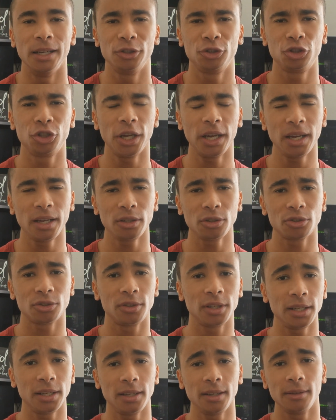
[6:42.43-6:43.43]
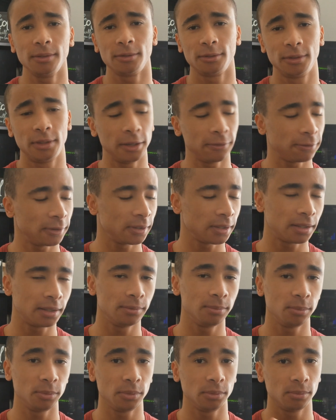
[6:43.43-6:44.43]
change the different
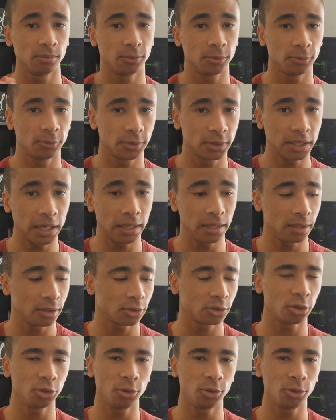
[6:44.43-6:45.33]
settings.